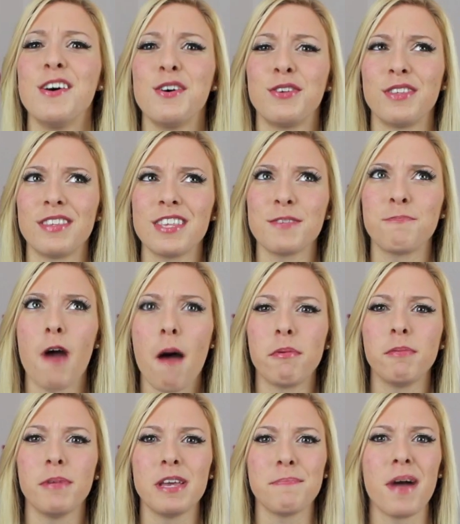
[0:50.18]
So this is
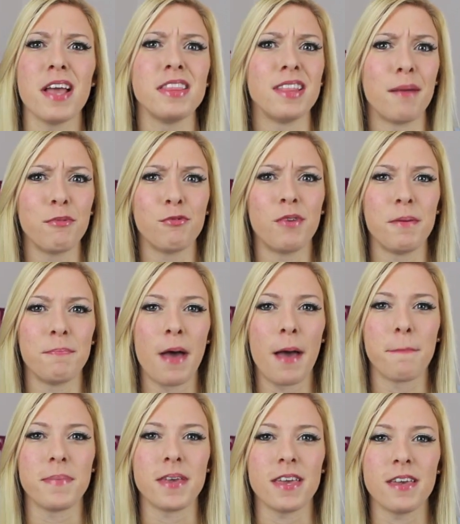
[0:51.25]
probably my #1
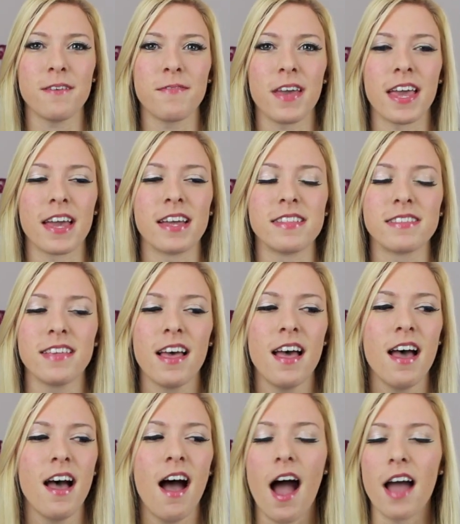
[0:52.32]
pet peeve, and
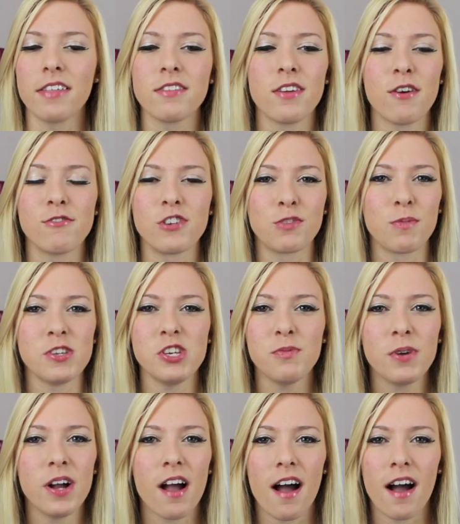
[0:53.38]
I don't know, just when you
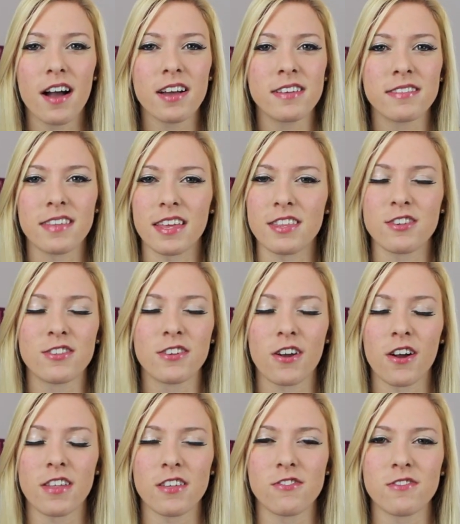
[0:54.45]
wear Uggs and a
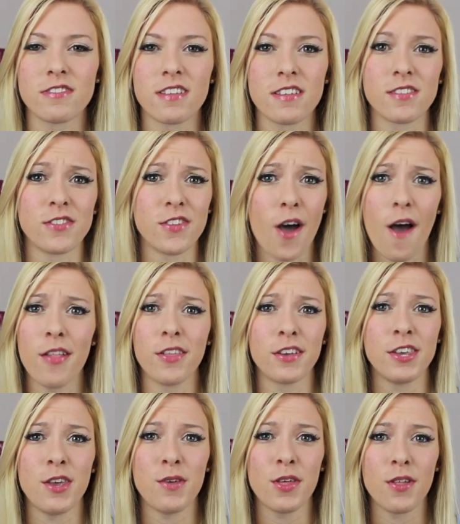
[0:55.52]
skirt, it just does not look
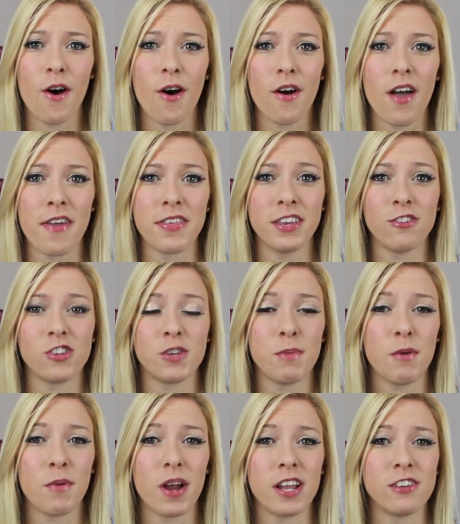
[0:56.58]
cute at all. I think you should
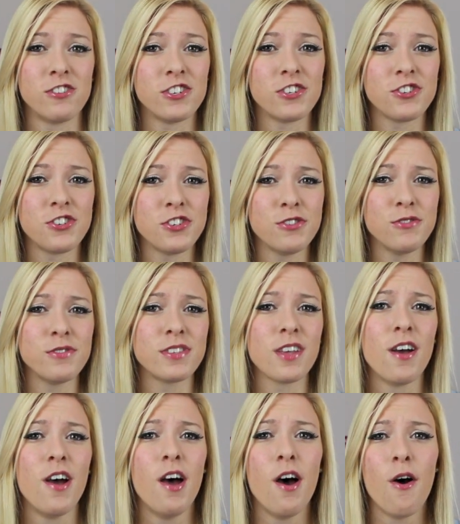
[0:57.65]
be wearing cheer shoes,
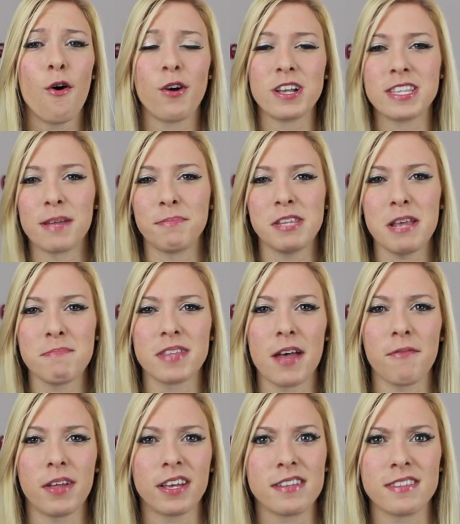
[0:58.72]
or some teams
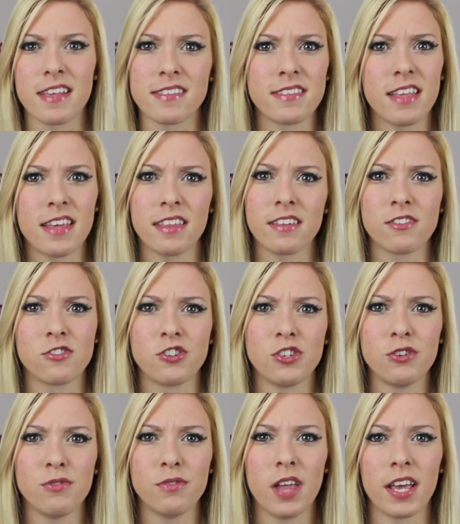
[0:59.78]
have like a designated
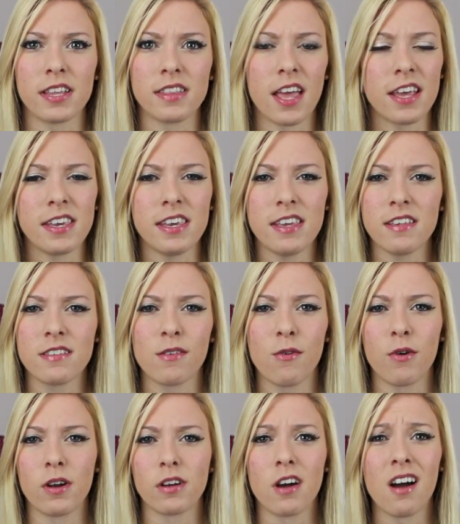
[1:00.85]
shoe like Nikes
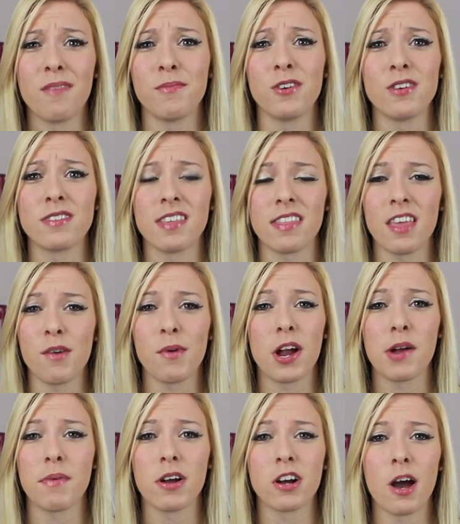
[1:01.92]
or Converse that they
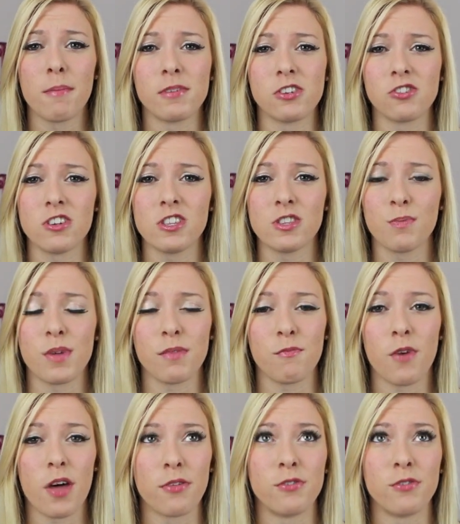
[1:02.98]
wear around competitions while